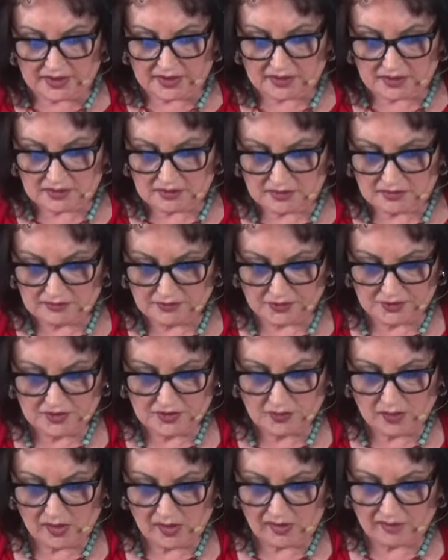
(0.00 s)
it. Verse
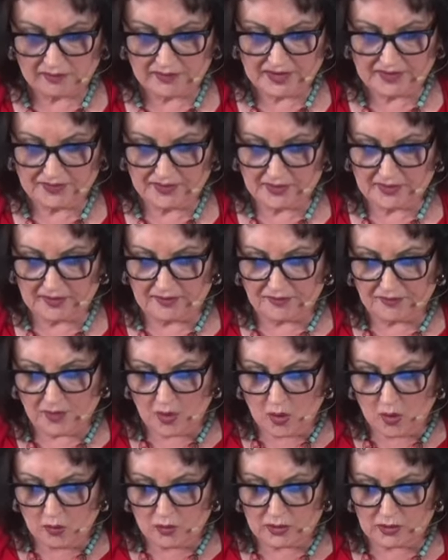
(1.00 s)
12. If a,
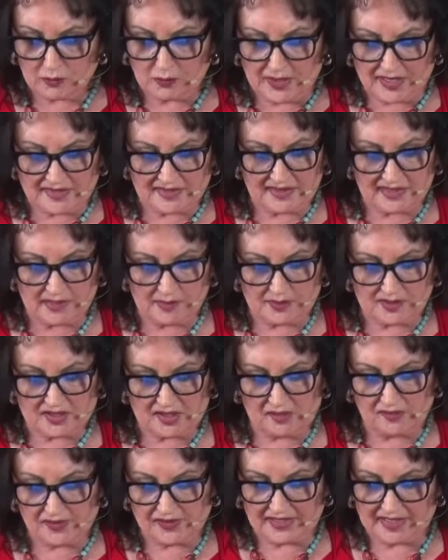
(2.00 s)
foe were raising
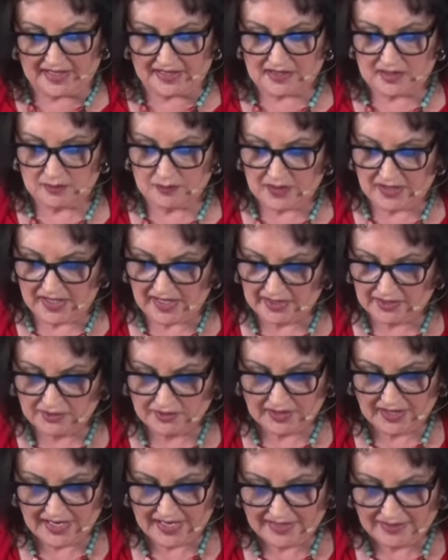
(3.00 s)
himself against me, I
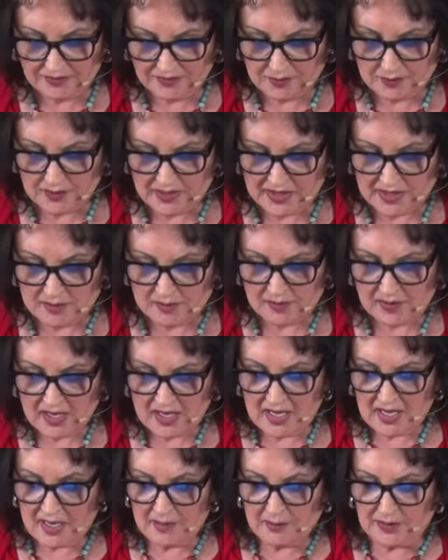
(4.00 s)
could hide from him.
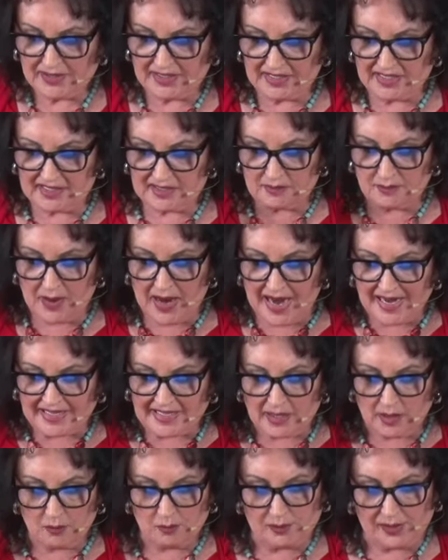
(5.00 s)
But it is my
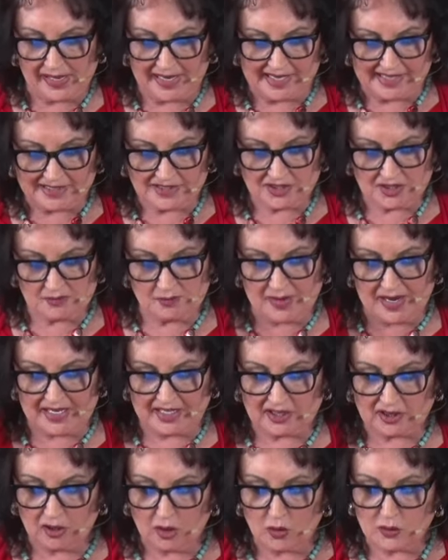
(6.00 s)
companion, my
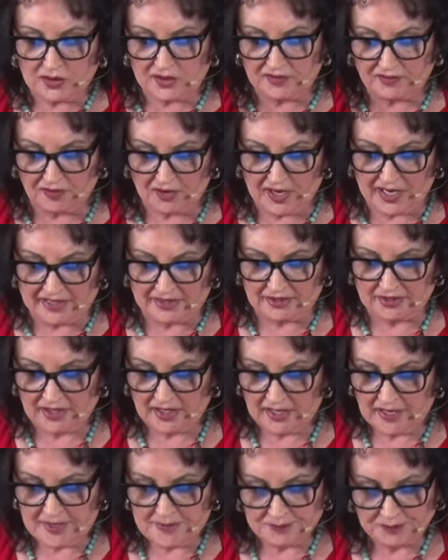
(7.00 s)
close friend,
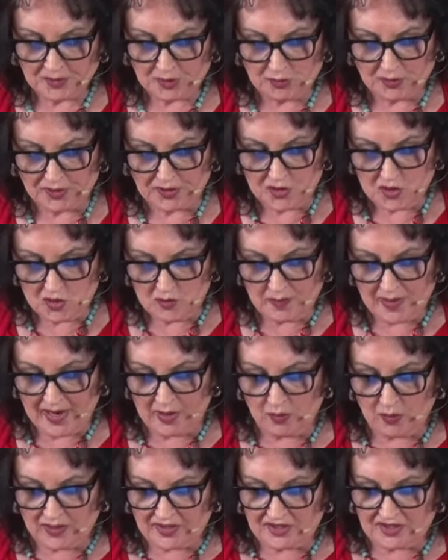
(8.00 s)
with whom I
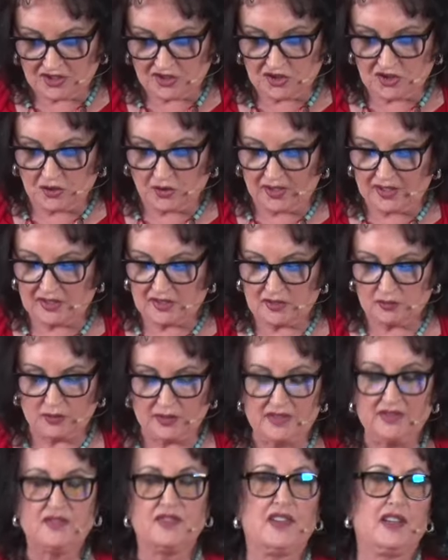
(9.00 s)
once enjoyed
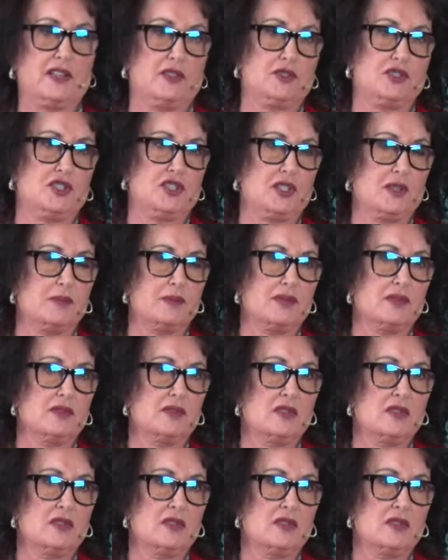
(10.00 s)
sweet fellowship.